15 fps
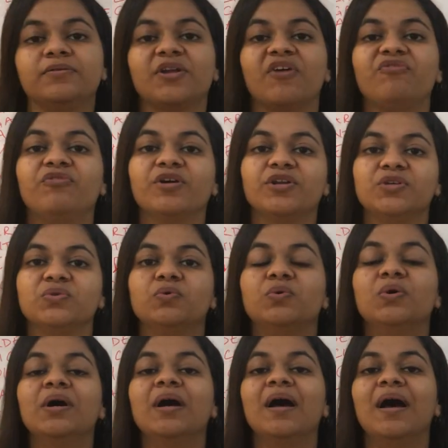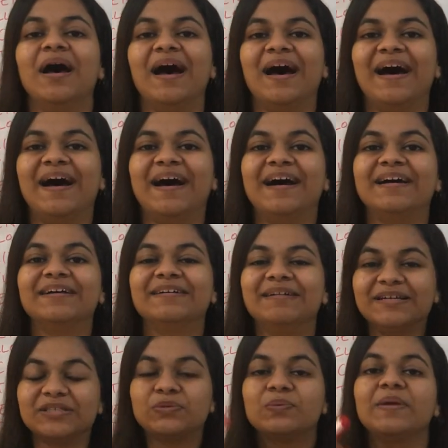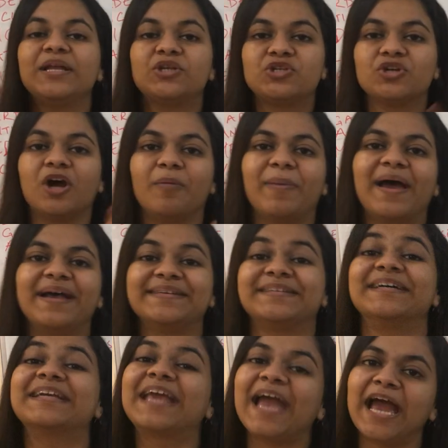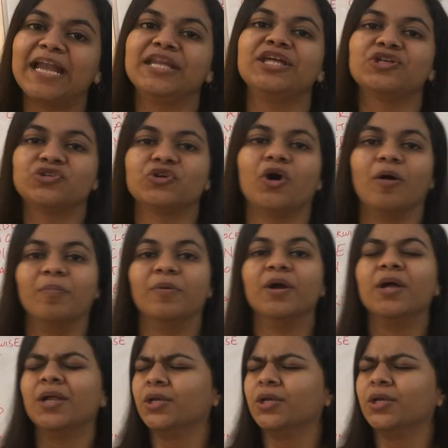refer to a sweet shop as a candy shop.